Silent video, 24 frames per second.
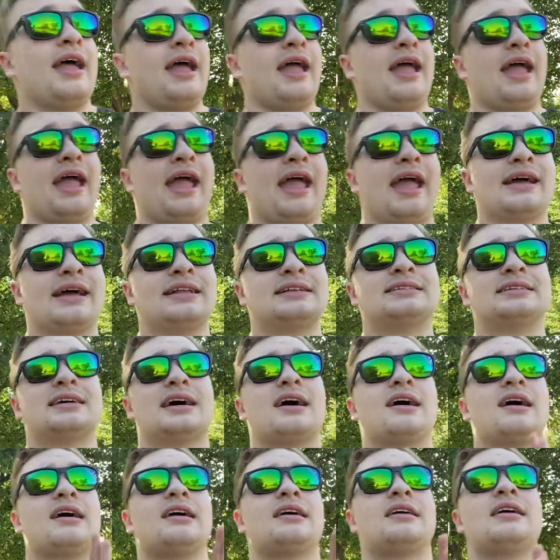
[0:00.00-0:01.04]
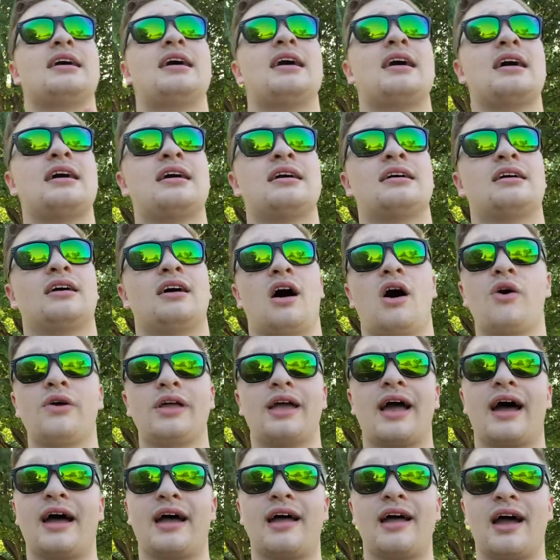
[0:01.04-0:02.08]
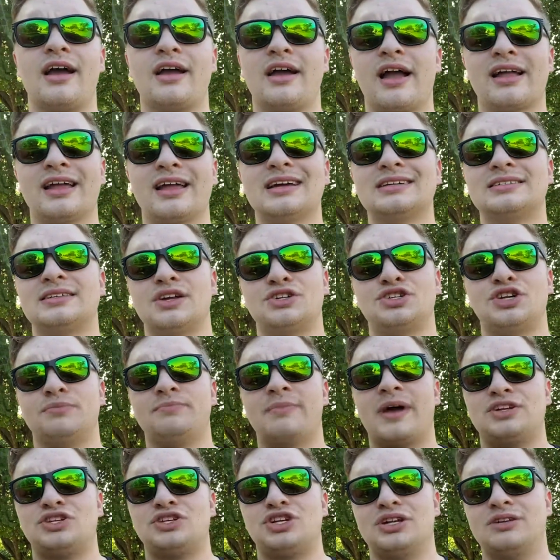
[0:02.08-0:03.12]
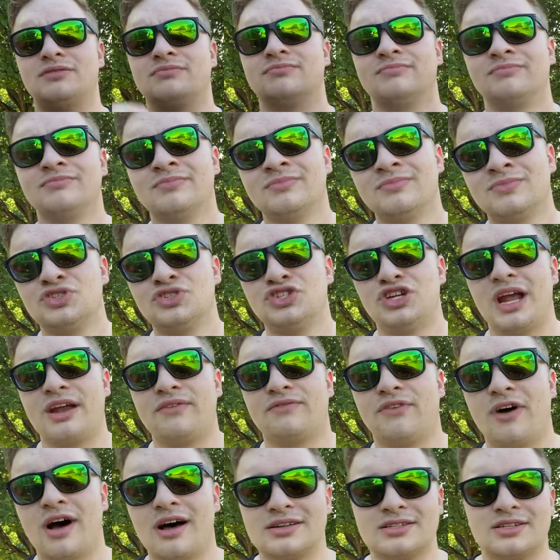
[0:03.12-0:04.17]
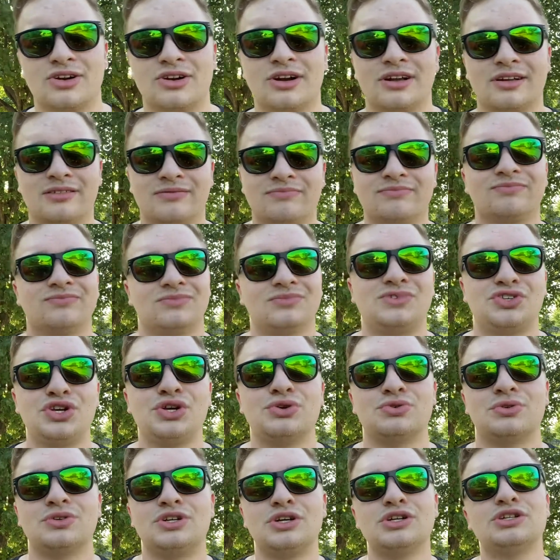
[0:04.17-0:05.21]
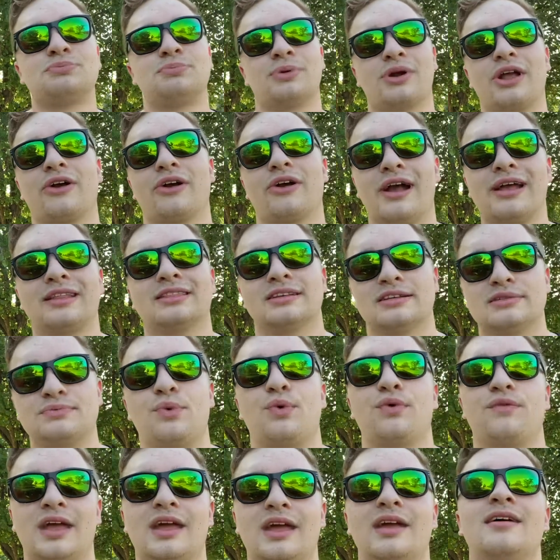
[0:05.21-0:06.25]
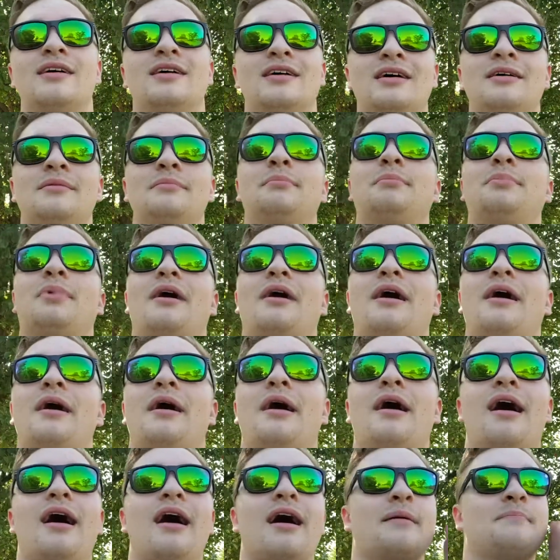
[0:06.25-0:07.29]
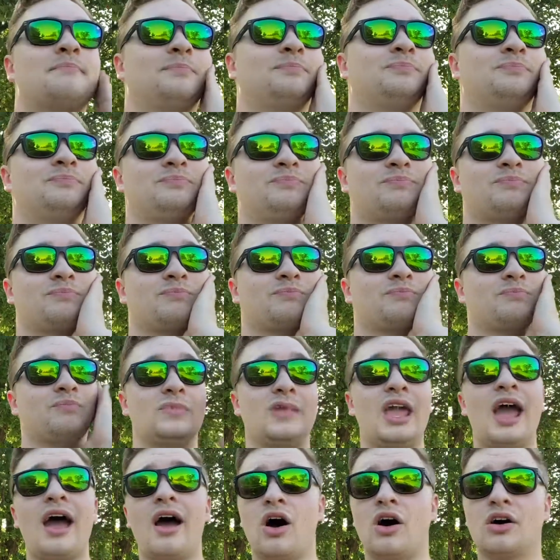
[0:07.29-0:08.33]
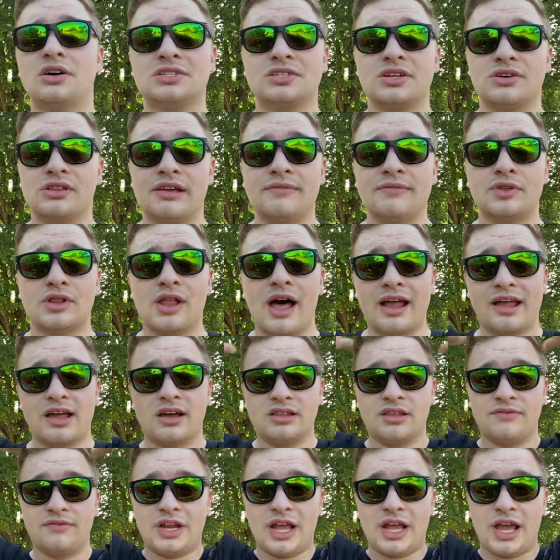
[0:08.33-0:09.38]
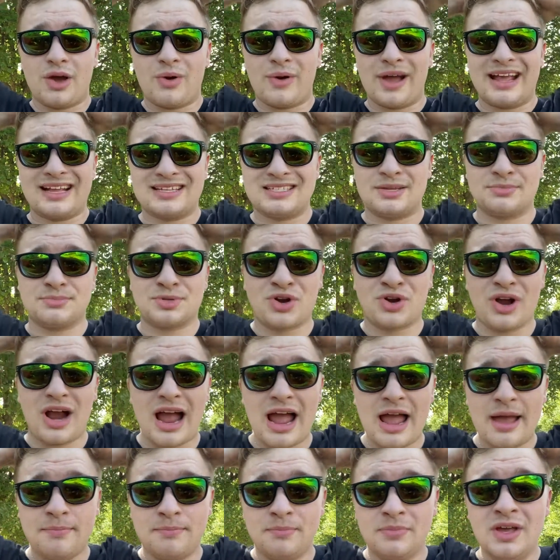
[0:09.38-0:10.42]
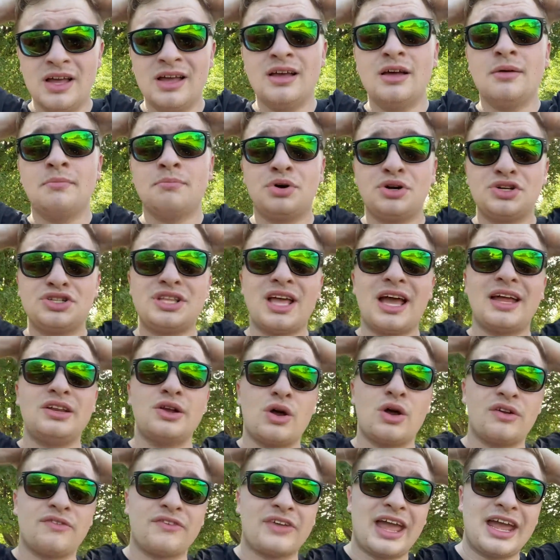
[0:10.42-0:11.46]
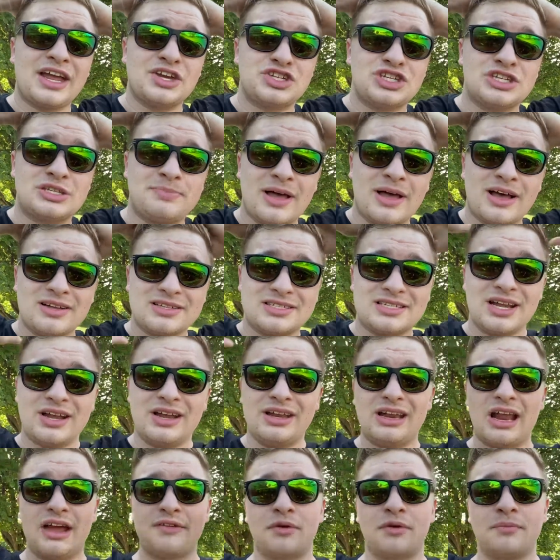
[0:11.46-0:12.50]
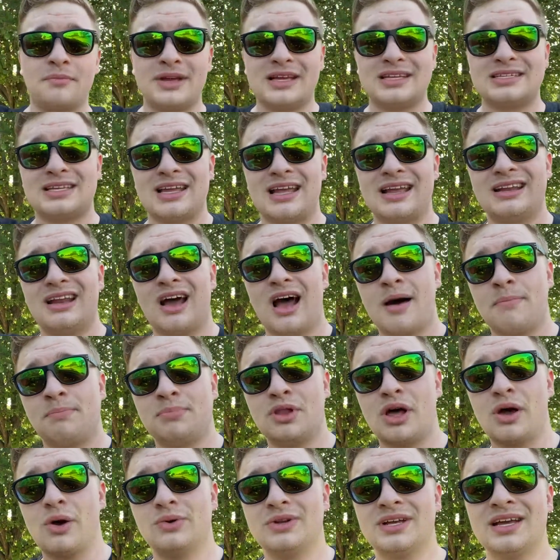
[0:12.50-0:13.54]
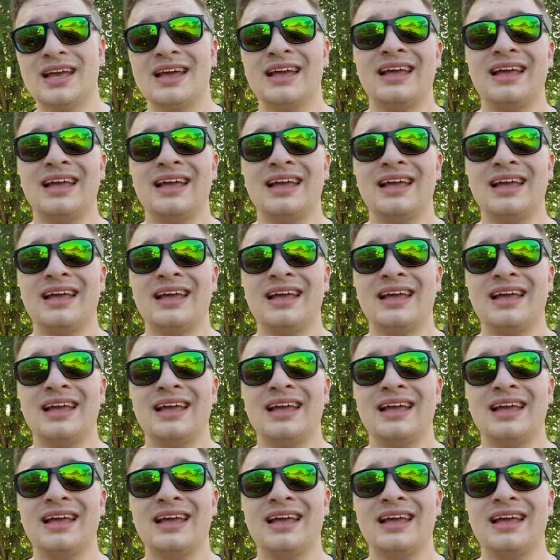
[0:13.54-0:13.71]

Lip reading: And, I guess I should mention Jane Foster. She was pretty great in this movie. But, also leave a like on the video and subscribe. Push that notifications bell so you never miss an upload.